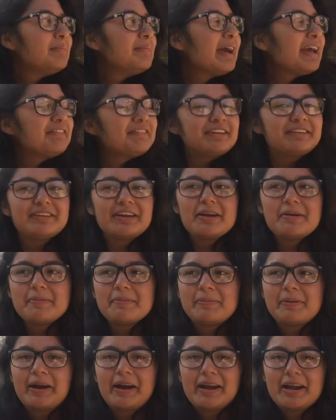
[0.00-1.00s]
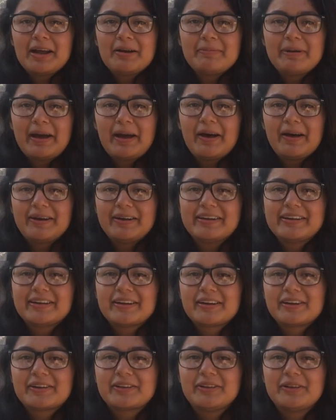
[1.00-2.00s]
My favorite part about
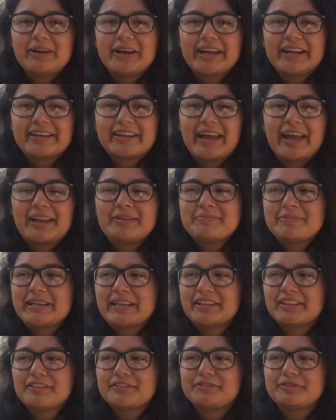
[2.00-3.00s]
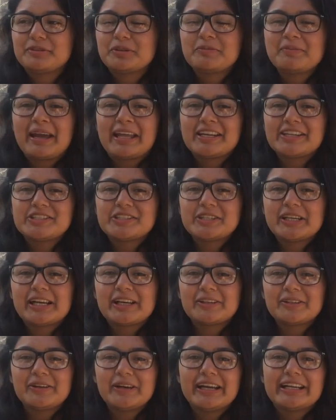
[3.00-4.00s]
Cloyne and being the food manager at
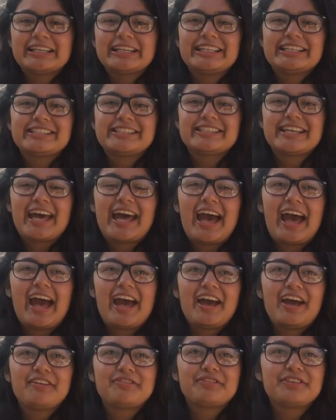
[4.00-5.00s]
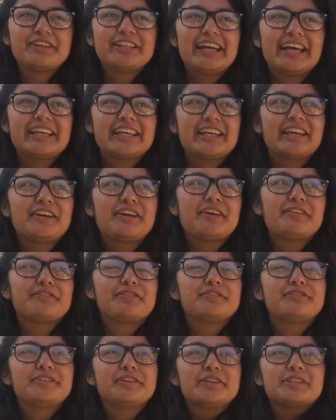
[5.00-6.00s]
Cloyne is that I feel like it
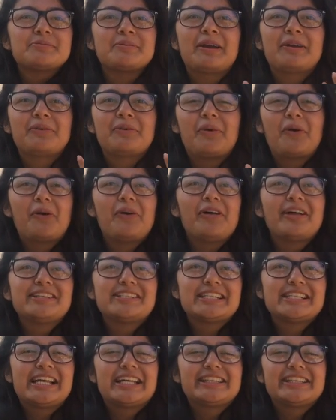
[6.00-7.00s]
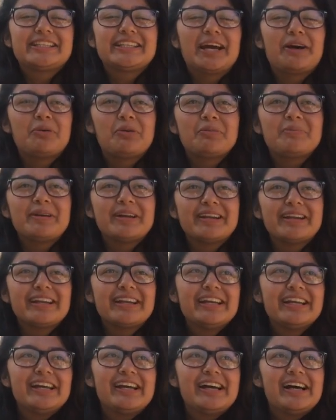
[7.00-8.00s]
fulfills my role as a Latina woman
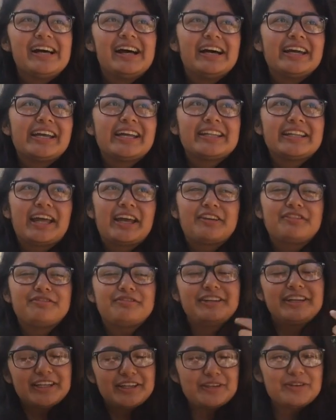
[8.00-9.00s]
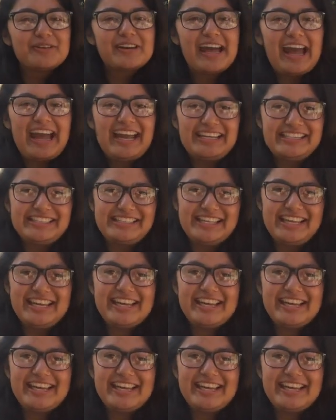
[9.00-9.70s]
in like feeding you guys